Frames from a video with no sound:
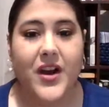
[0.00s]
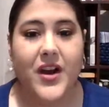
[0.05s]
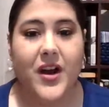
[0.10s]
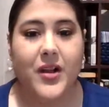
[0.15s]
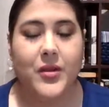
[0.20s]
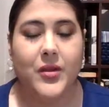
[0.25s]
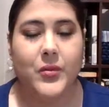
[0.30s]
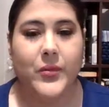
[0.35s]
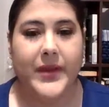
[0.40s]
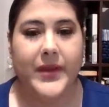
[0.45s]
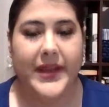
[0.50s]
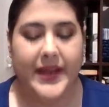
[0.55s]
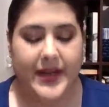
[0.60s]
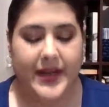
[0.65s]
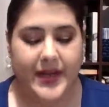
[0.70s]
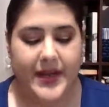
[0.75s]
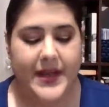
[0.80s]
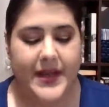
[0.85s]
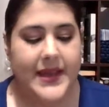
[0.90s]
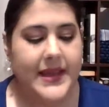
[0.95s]

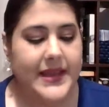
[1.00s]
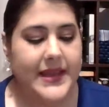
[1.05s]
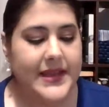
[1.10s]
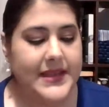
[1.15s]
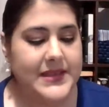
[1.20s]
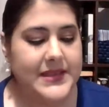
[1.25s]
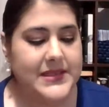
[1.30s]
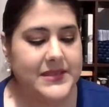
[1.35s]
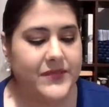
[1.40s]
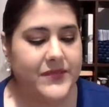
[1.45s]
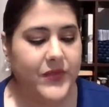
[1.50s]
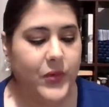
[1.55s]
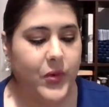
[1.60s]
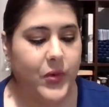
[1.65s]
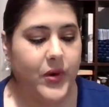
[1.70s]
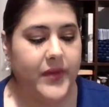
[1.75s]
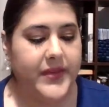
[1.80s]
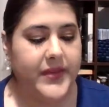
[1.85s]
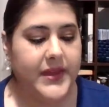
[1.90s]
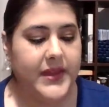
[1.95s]
Halloween. It is
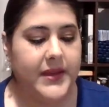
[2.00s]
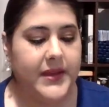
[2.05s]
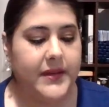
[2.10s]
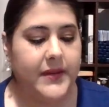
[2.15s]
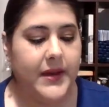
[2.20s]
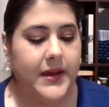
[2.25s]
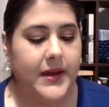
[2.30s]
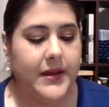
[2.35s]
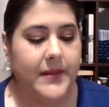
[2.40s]
for the,